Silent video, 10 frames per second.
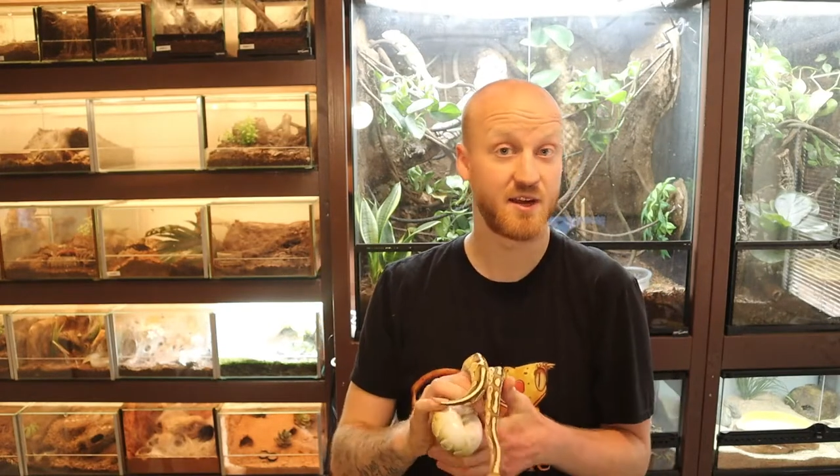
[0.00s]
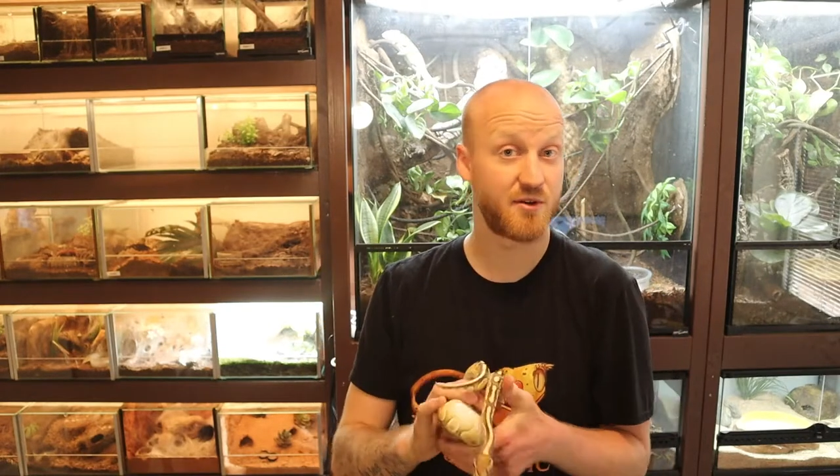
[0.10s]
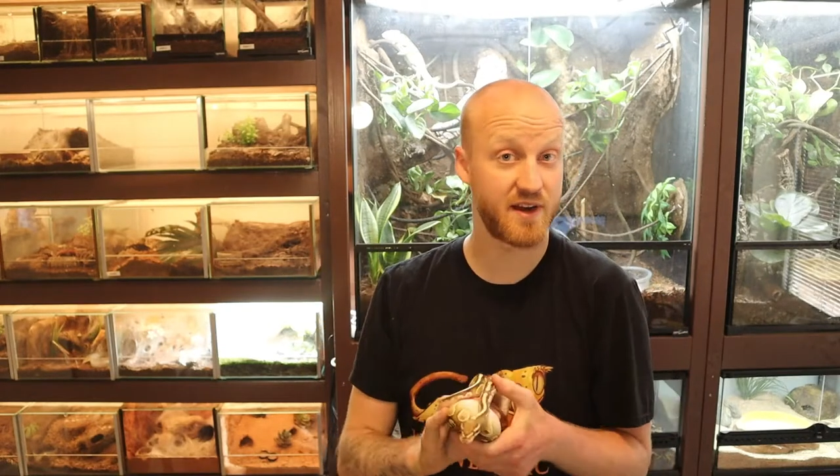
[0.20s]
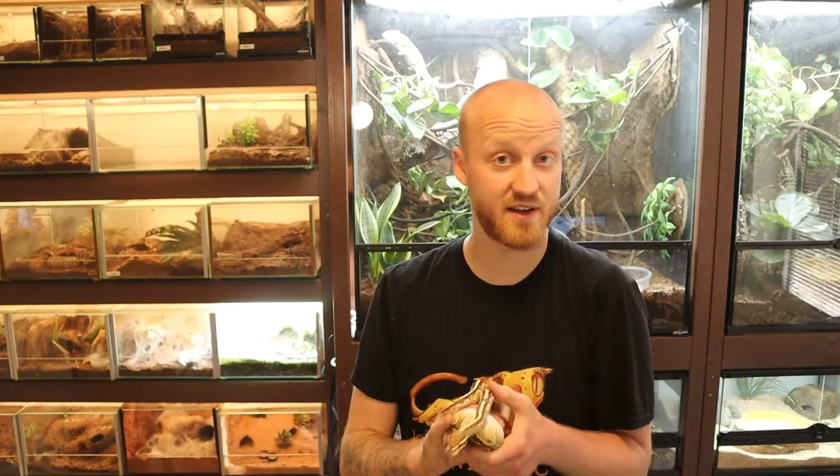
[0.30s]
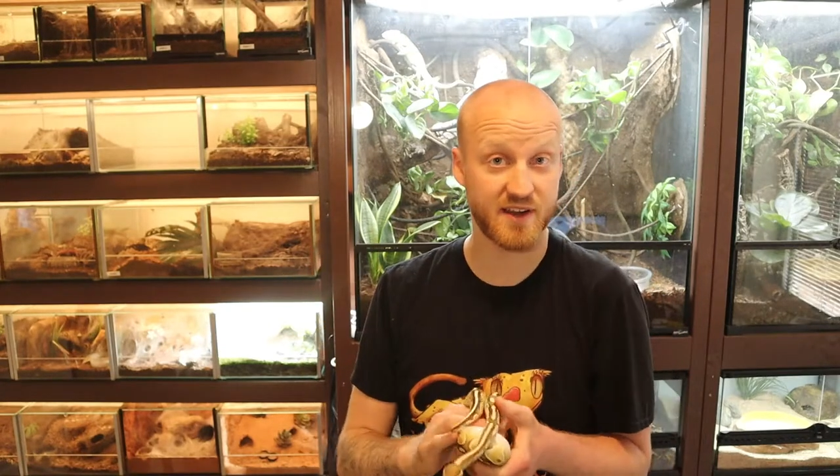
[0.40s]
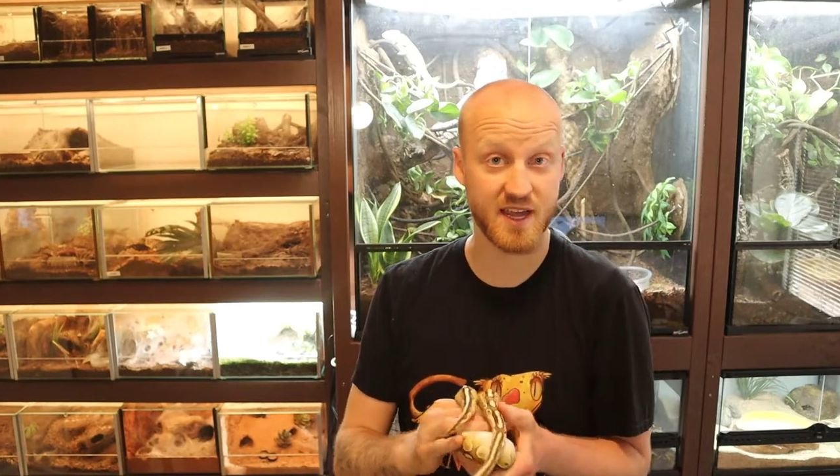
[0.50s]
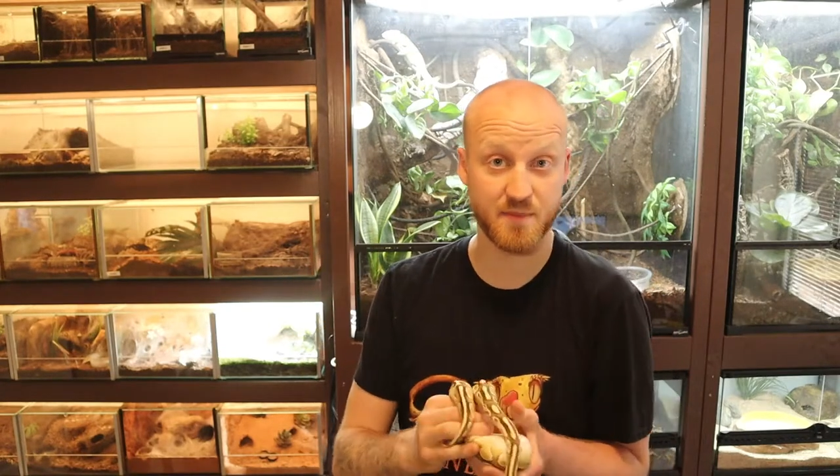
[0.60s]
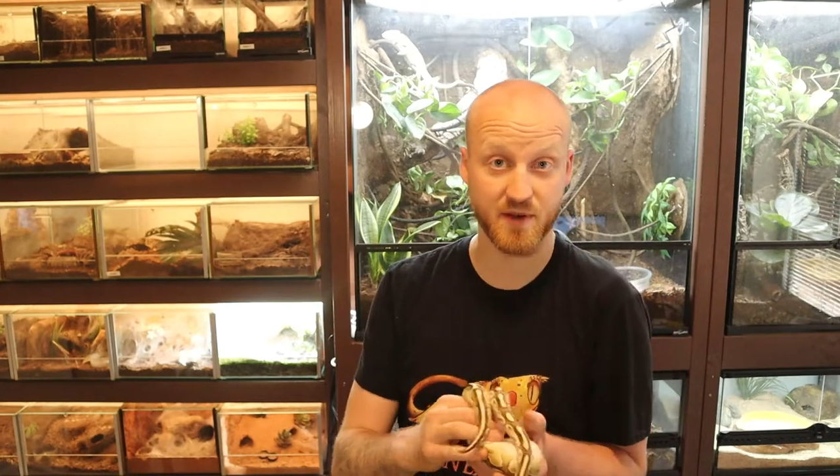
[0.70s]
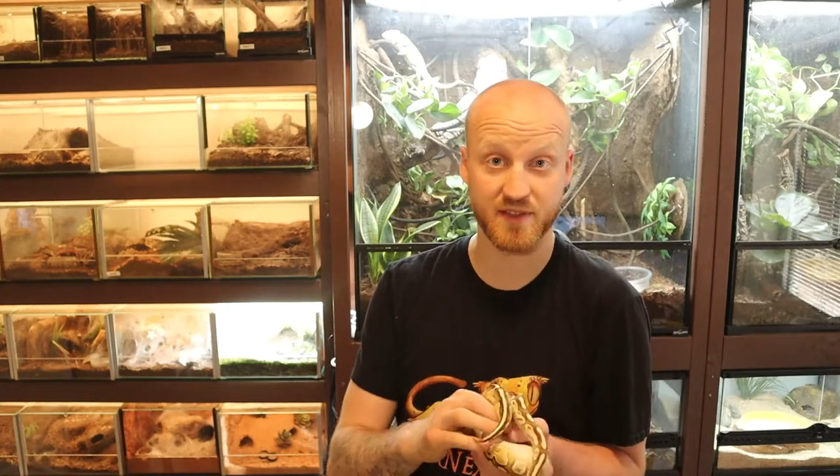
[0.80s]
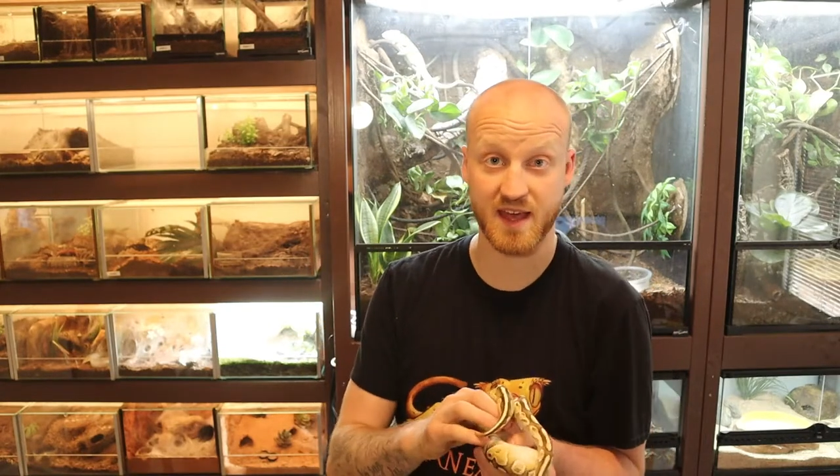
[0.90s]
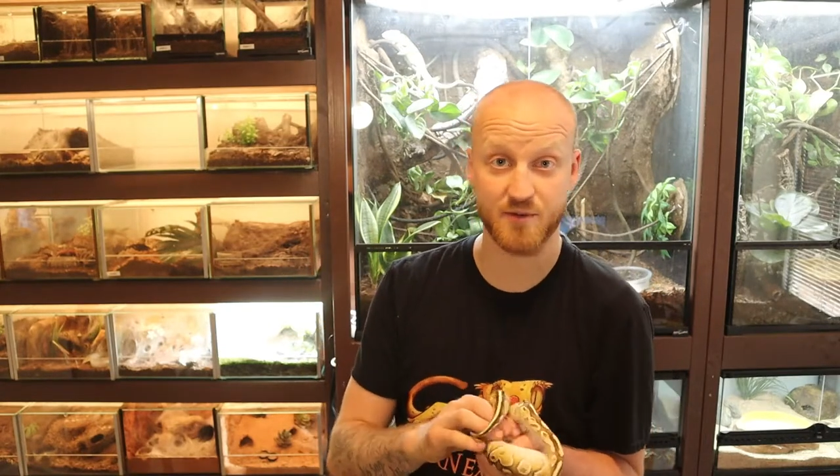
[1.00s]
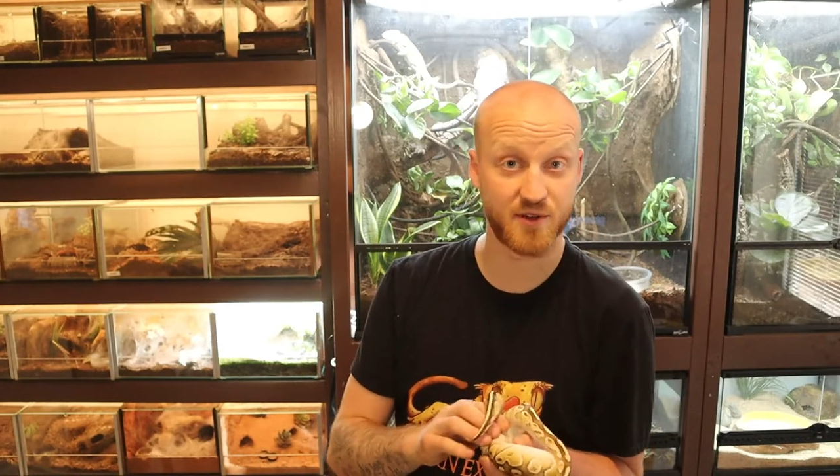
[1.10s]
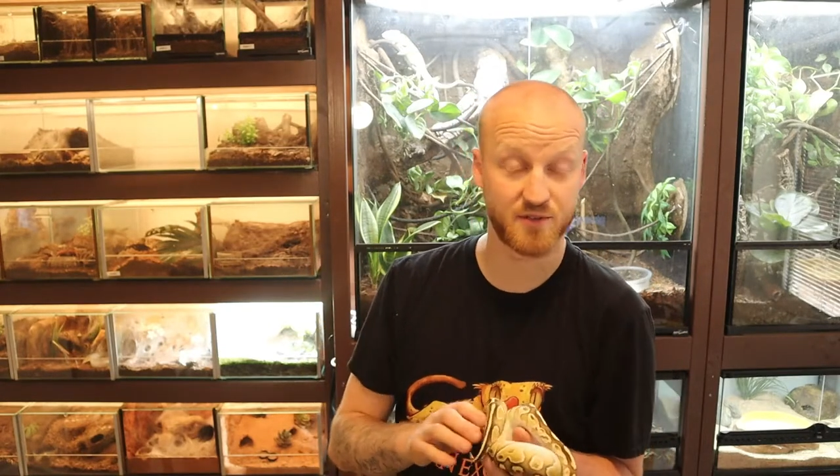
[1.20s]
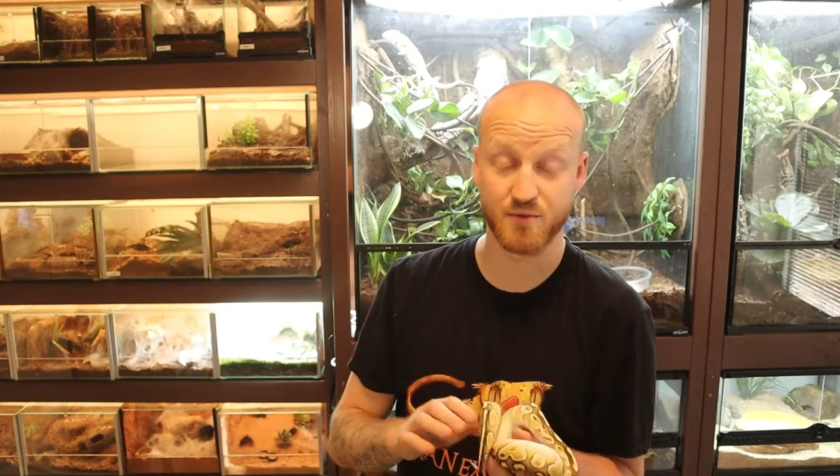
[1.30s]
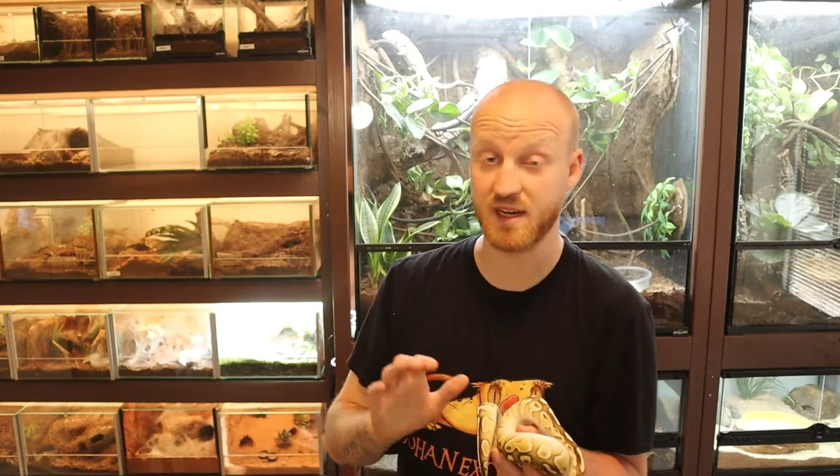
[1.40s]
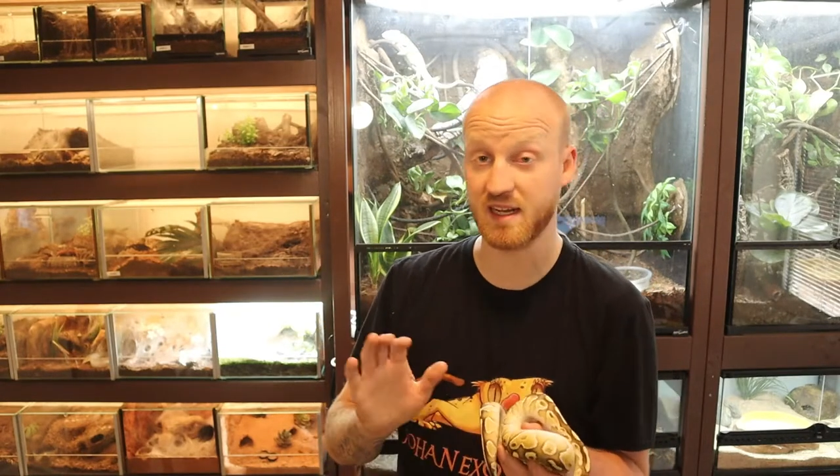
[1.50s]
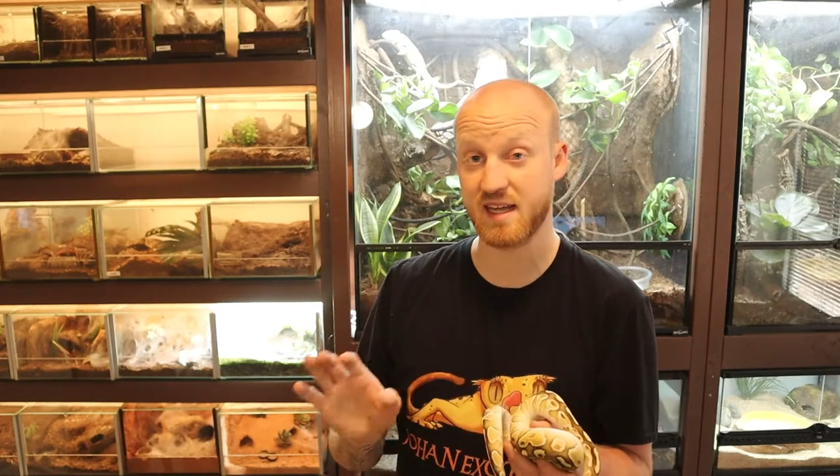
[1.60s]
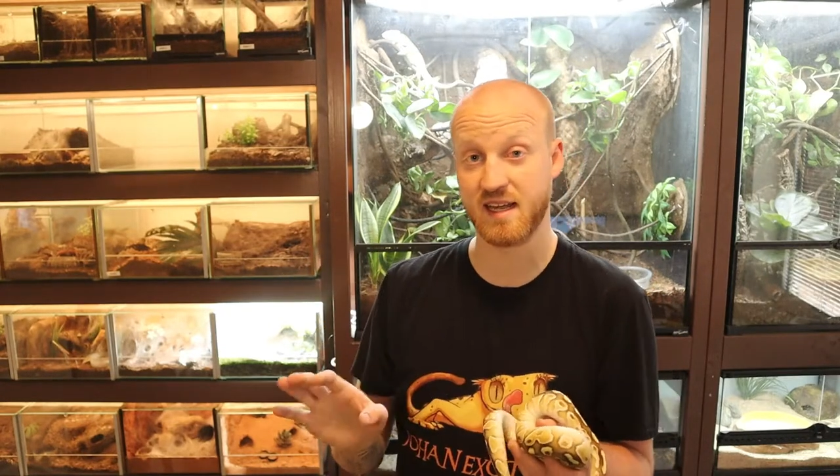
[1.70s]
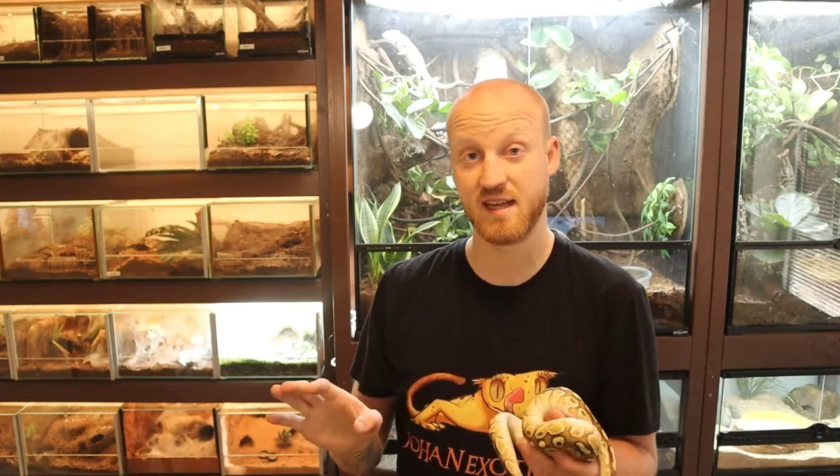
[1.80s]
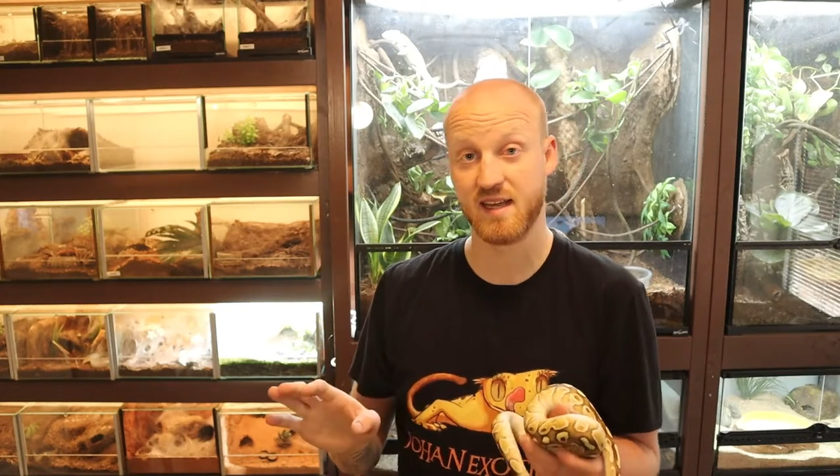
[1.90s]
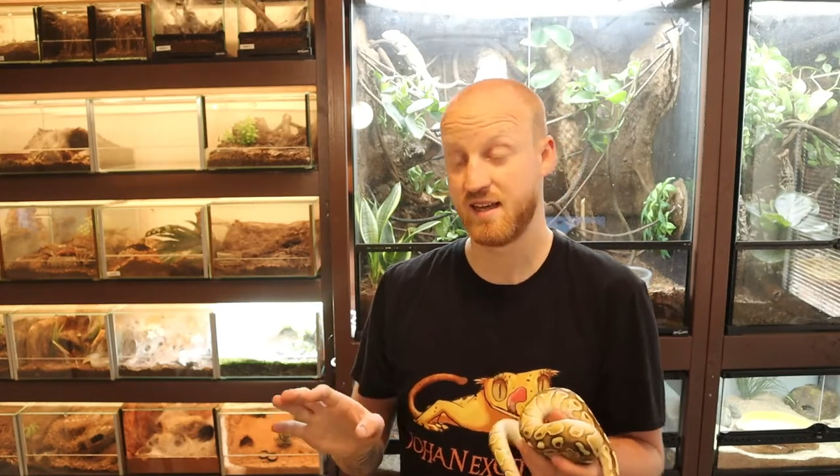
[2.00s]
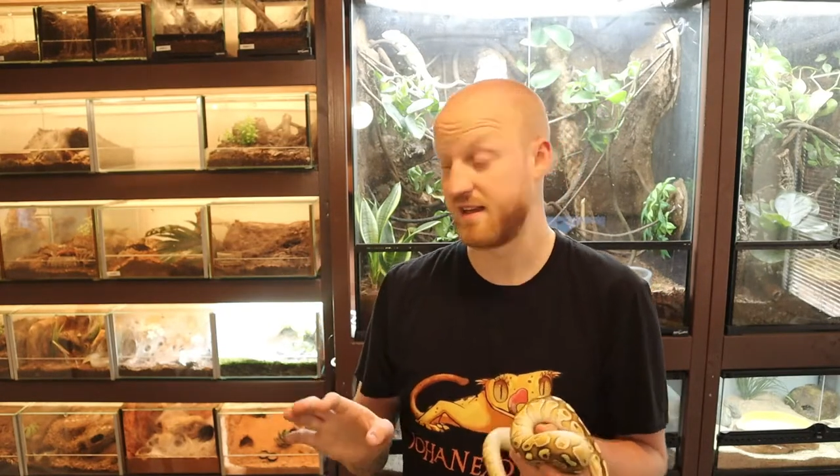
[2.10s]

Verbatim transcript: critter keeper that was really